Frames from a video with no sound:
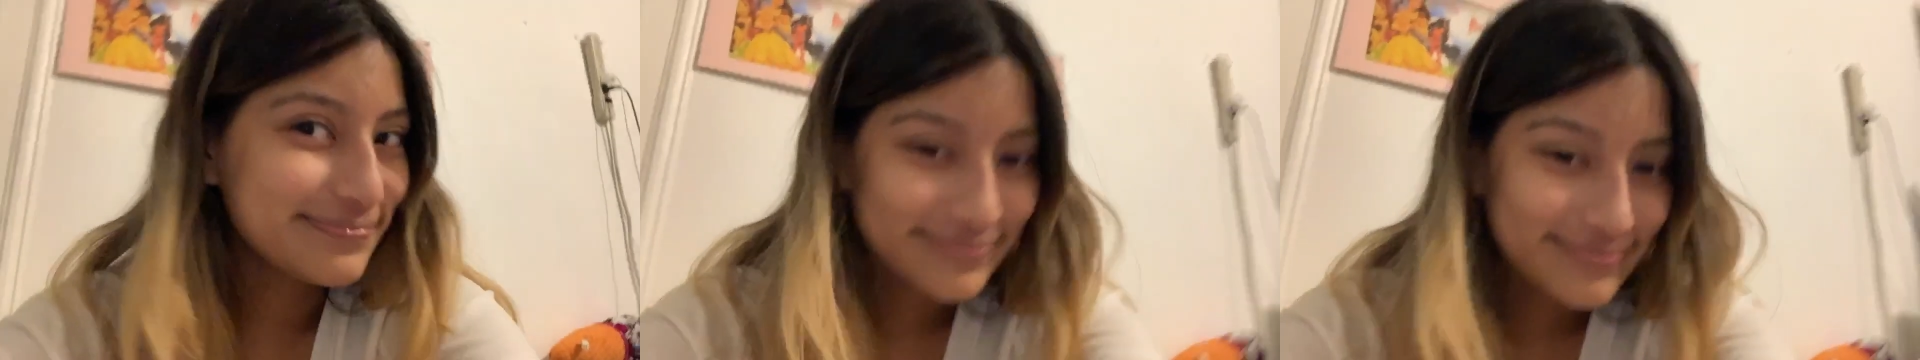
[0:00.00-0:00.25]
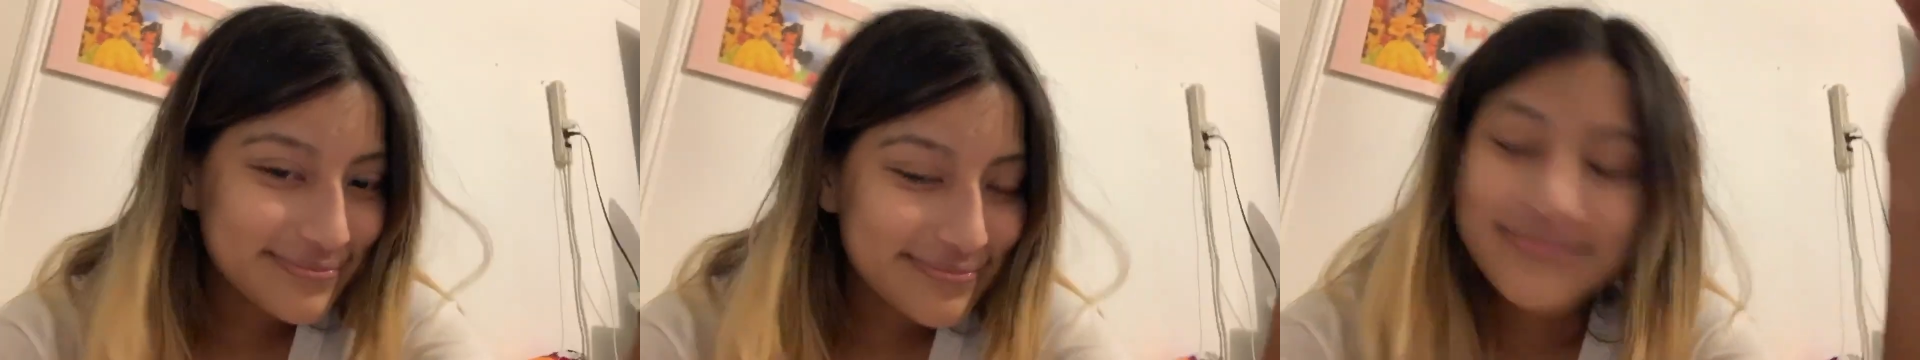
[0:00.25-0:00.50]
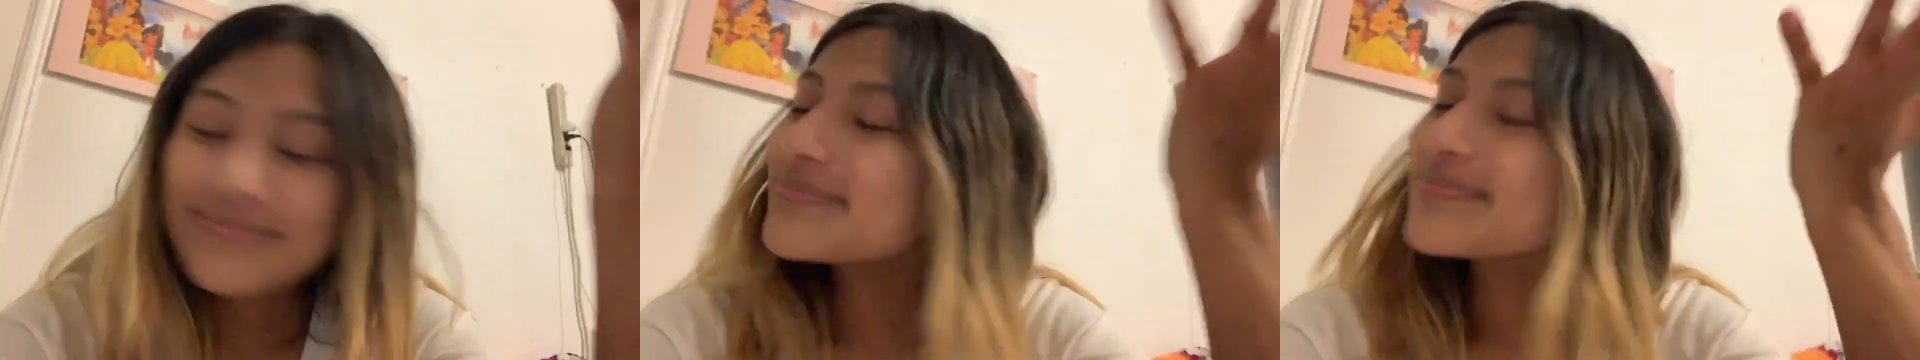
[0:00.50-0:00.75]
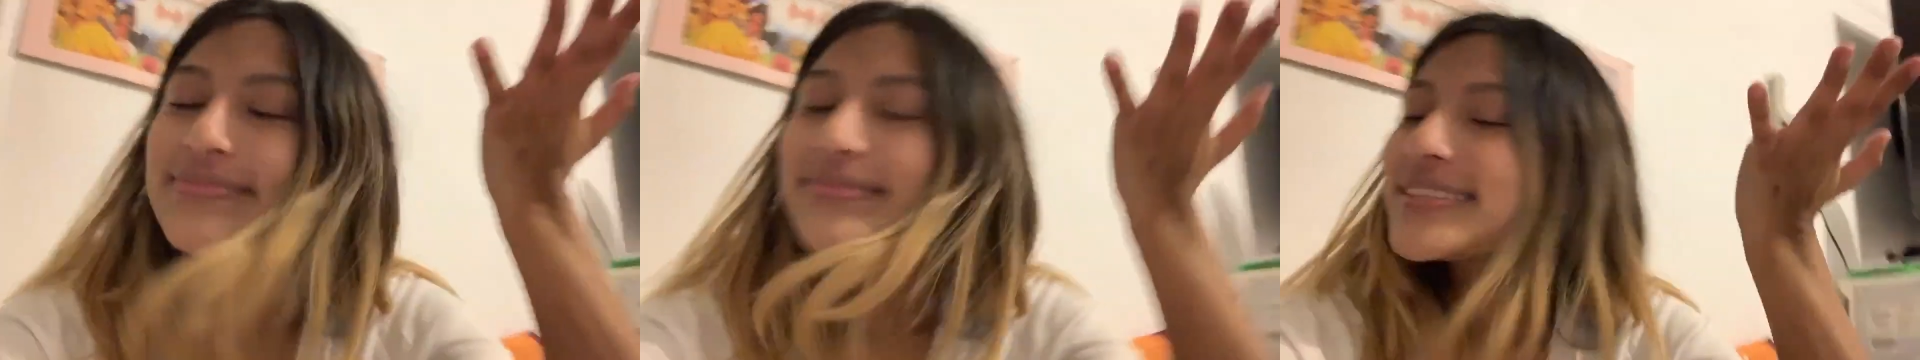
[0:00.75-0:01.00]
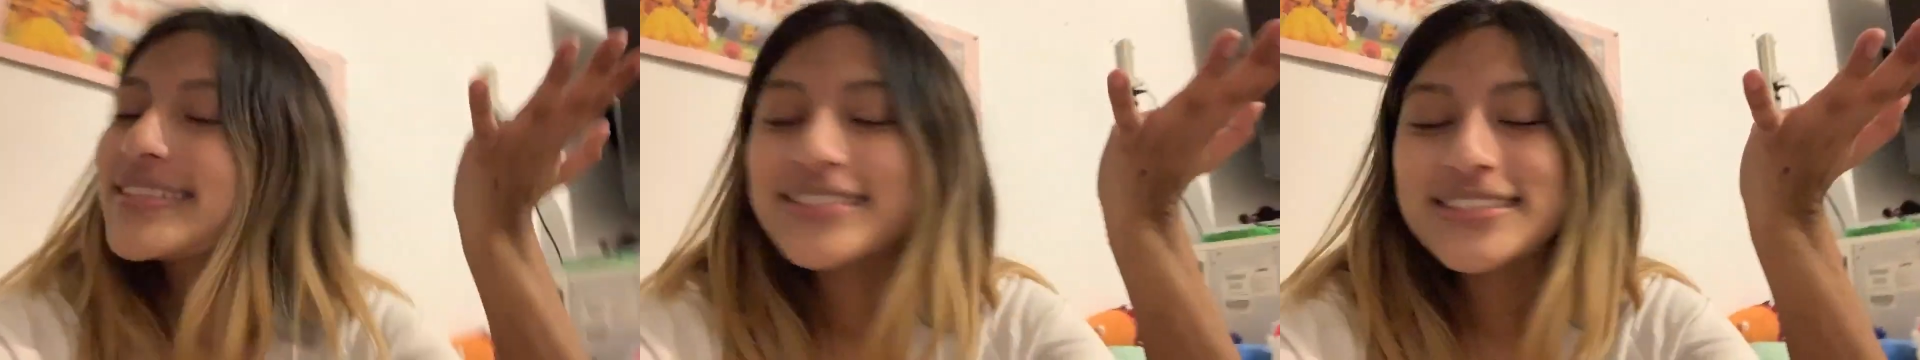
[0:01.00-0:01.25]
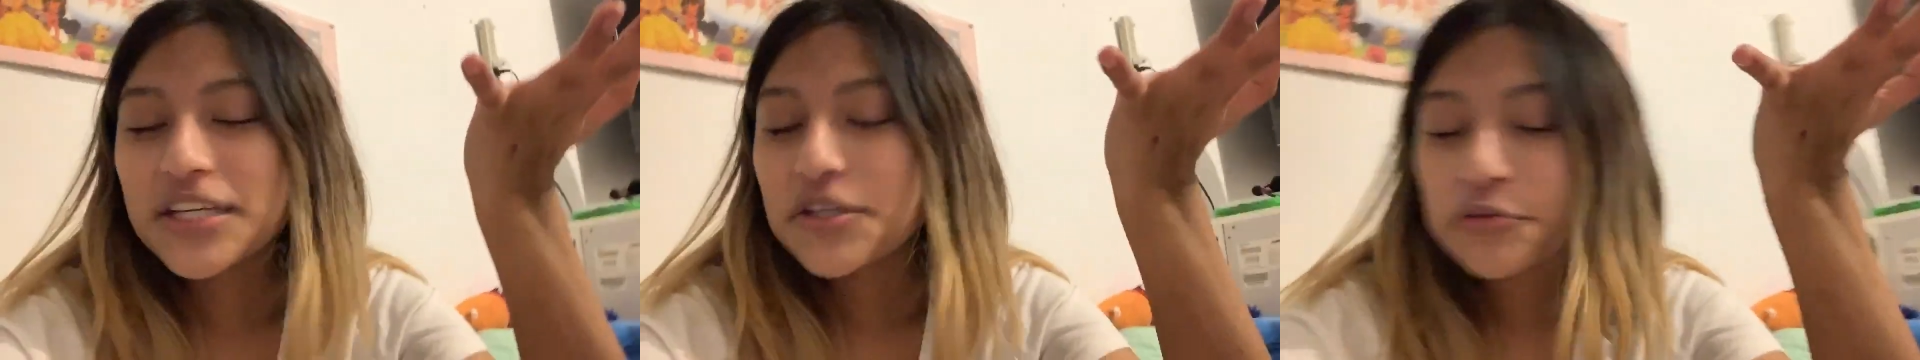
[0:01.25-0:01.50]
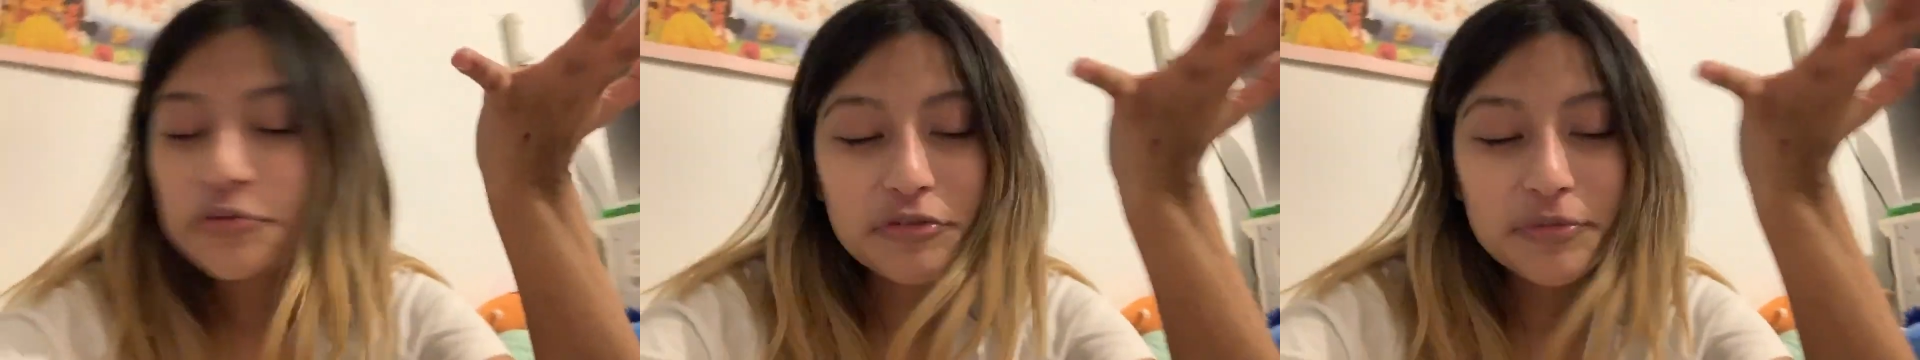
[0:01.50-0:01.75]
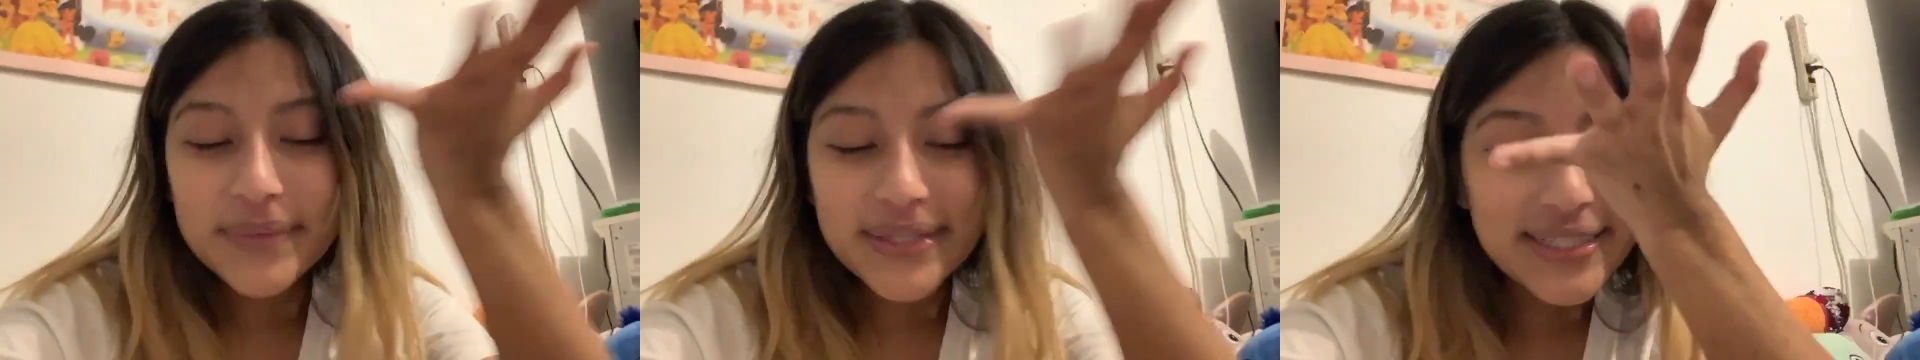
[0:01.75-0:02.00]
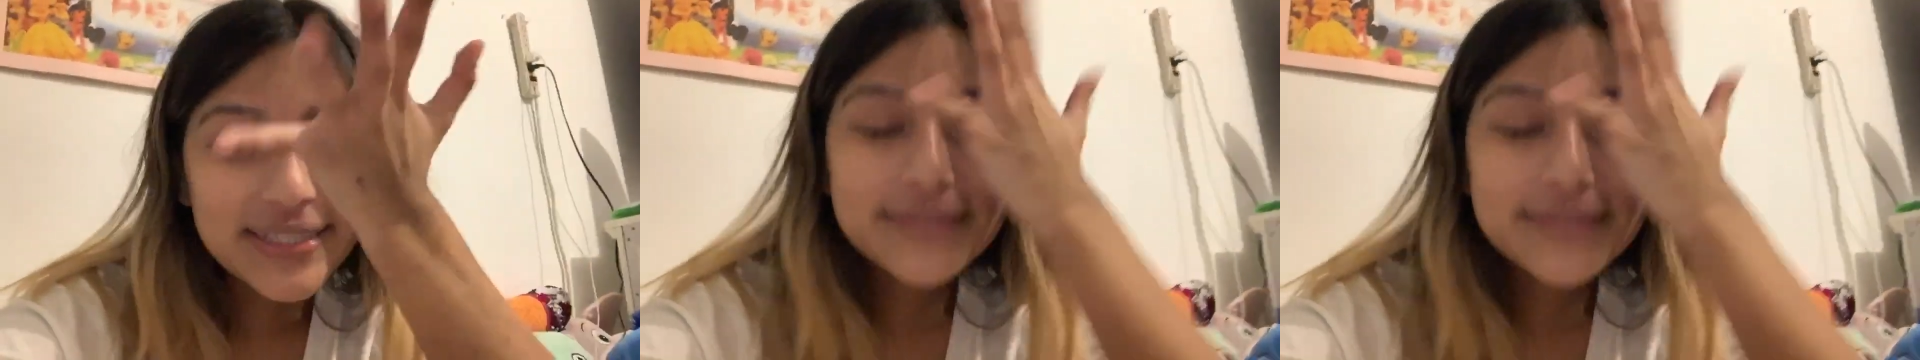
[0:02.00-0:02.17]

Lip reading: You gotta do it for me.